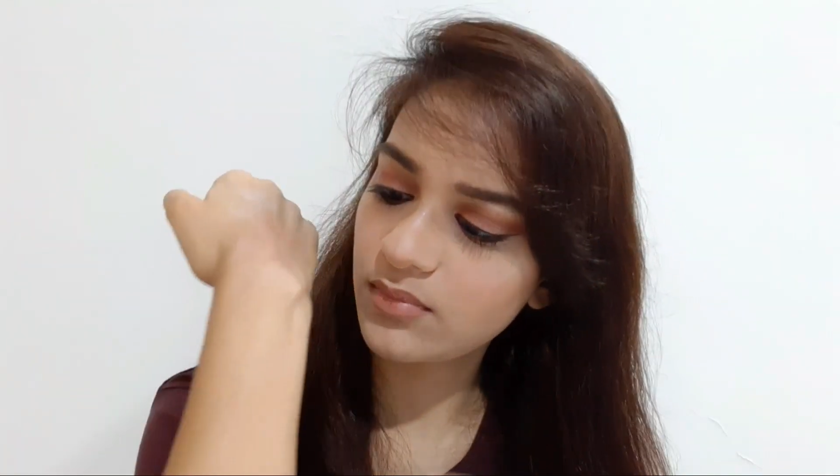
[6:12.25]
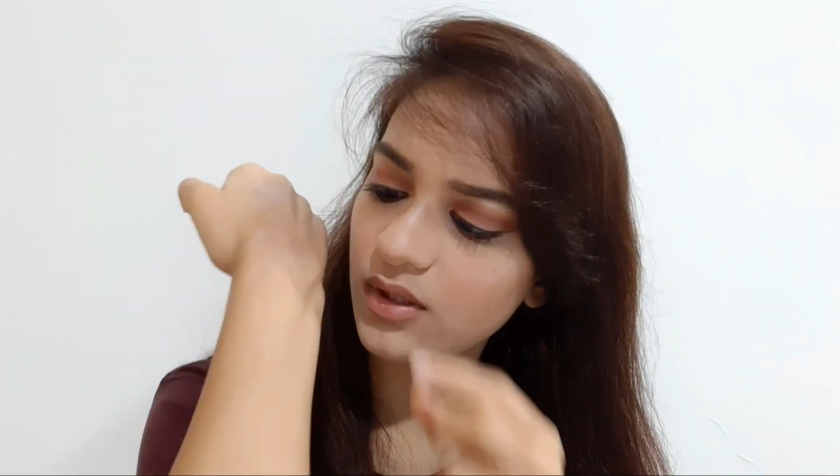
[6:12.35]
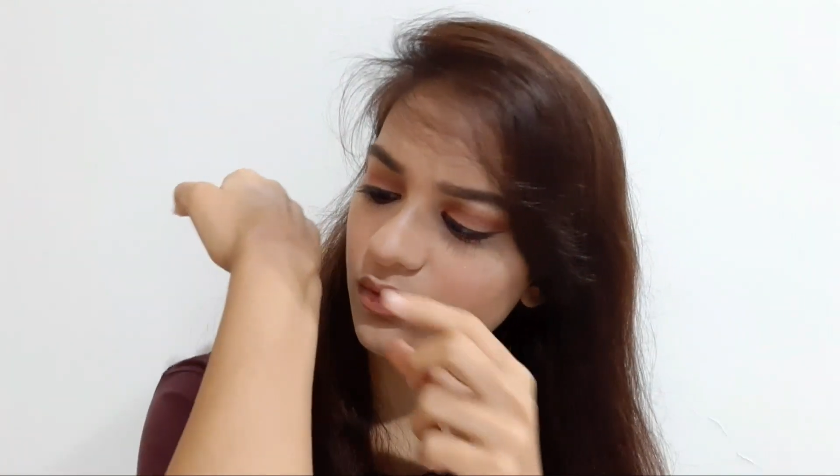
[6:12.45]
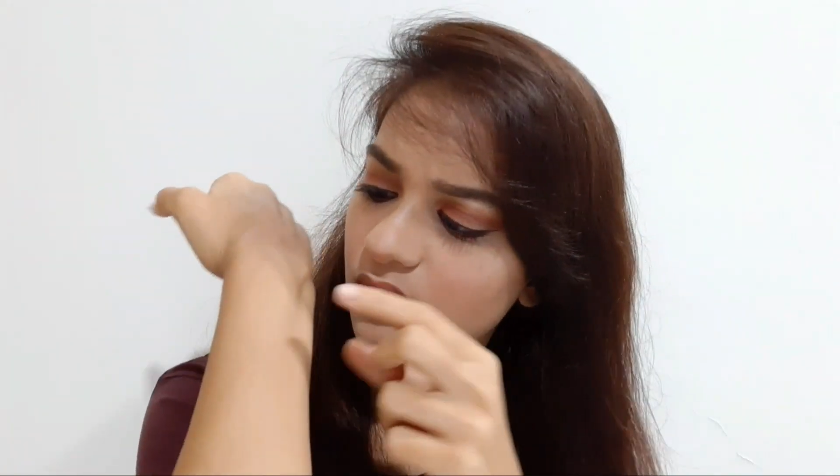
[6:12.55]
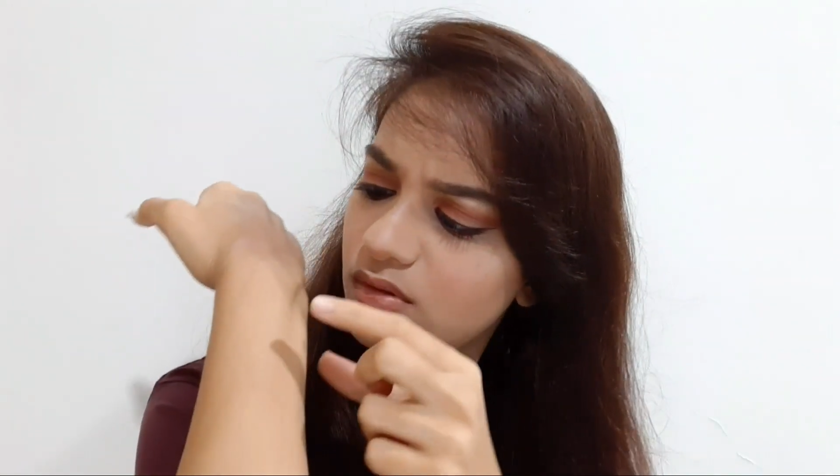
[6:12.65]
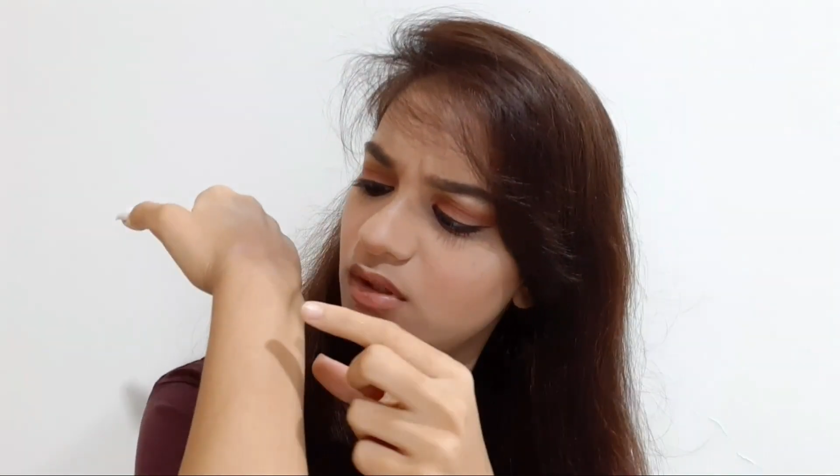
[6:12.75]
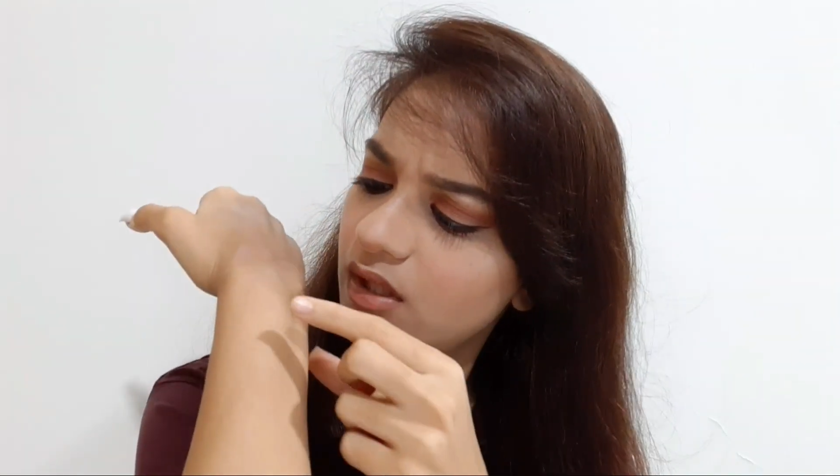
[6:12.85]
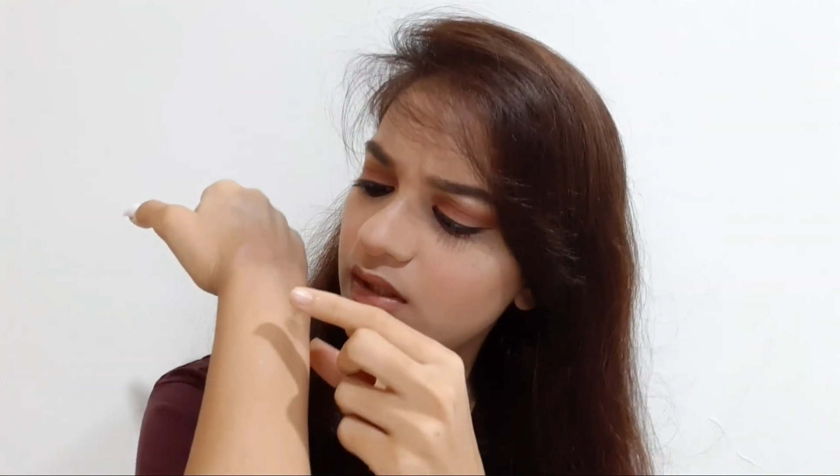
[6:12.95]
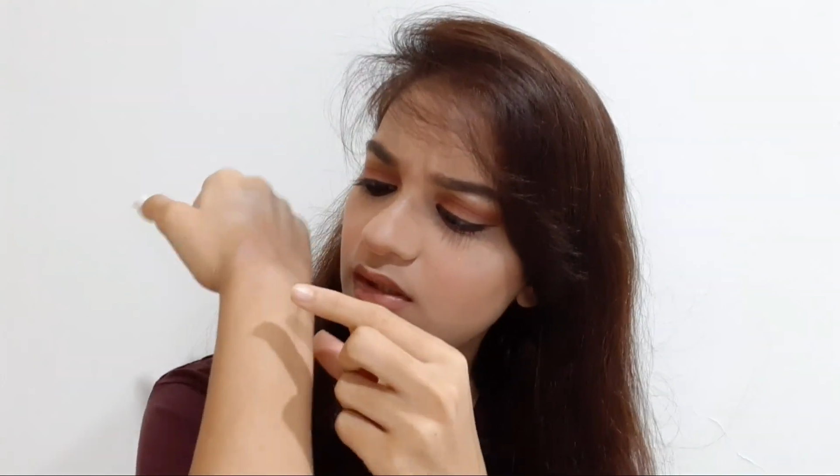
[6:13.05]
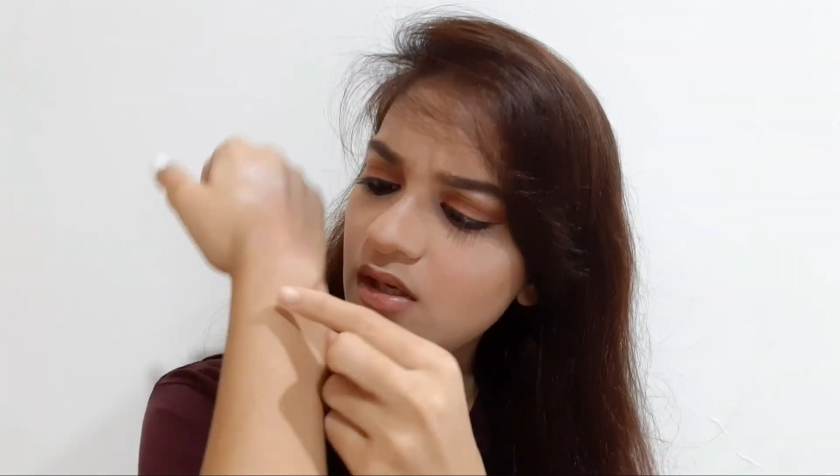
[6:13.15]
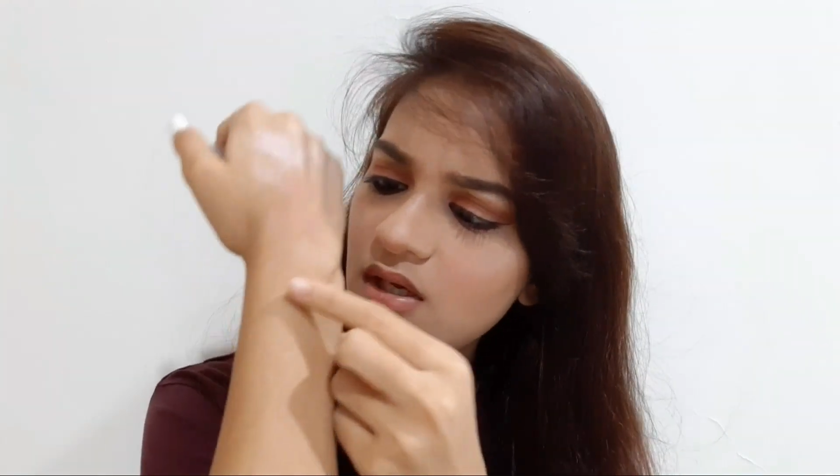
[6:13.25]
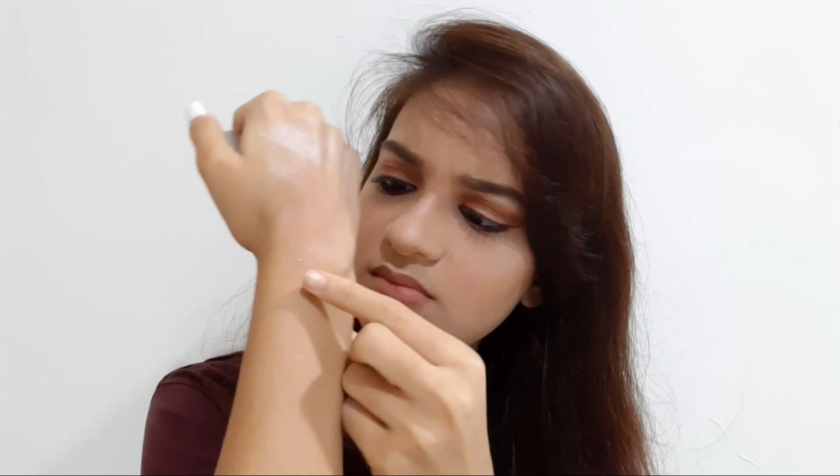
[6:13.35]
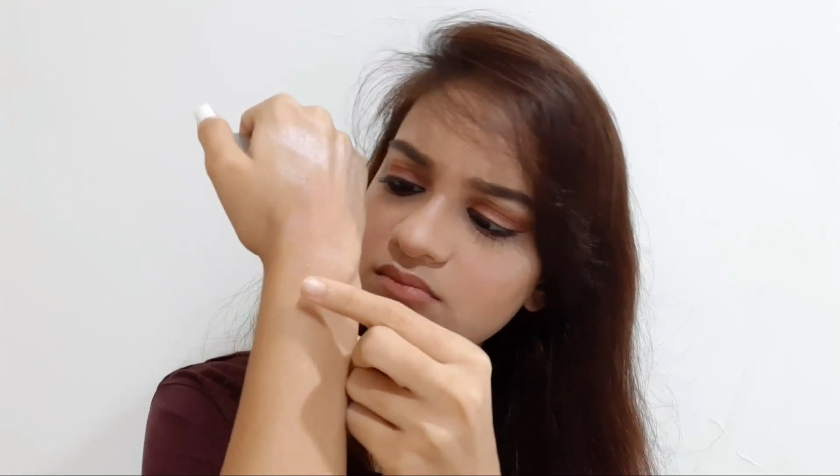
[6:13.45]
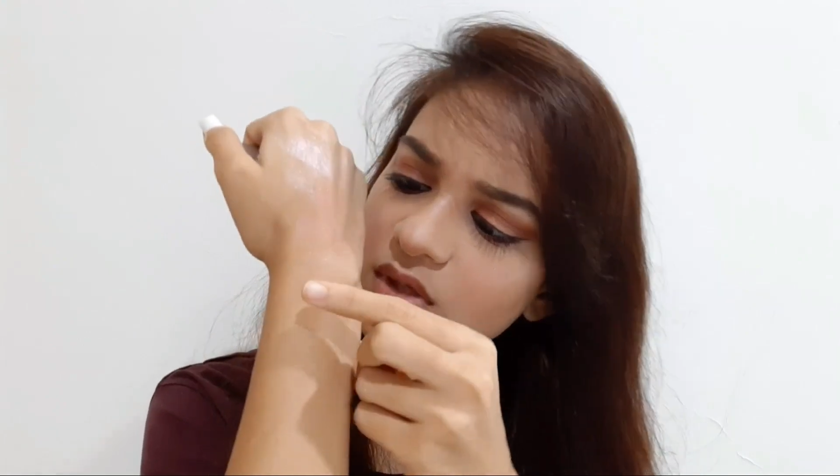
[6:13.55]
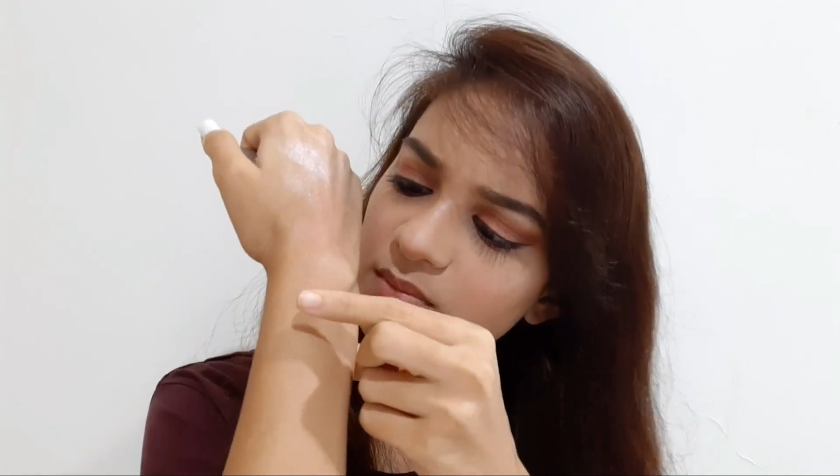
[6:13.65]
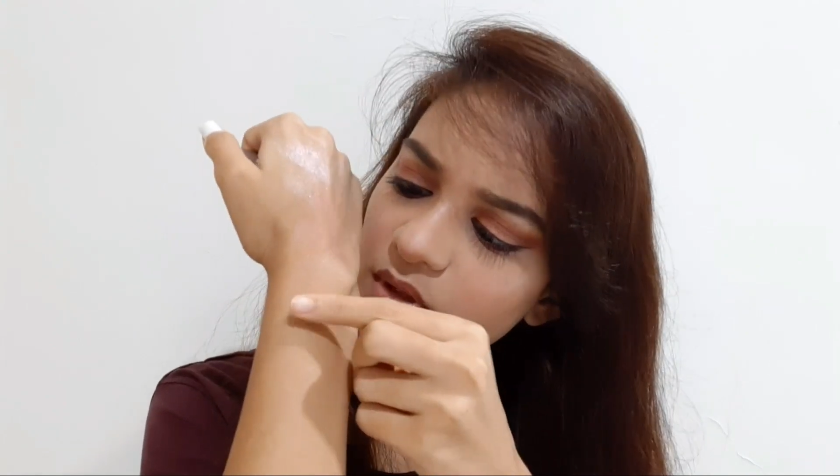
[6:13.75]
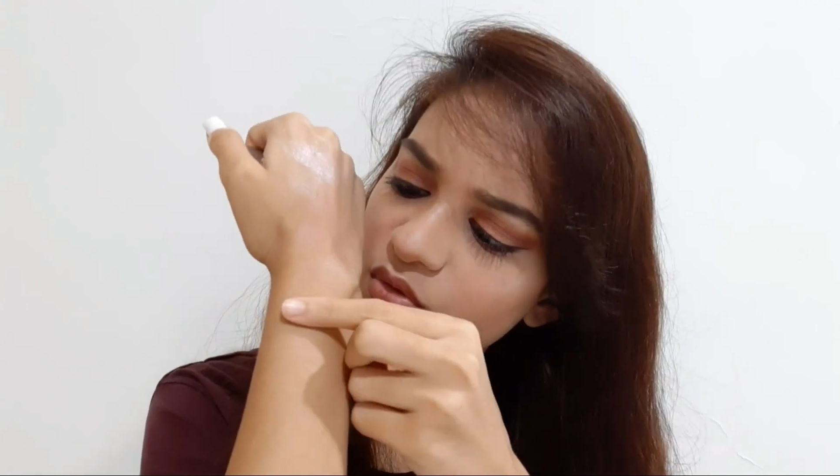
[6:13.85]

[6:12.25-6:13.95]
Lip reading: but online maybe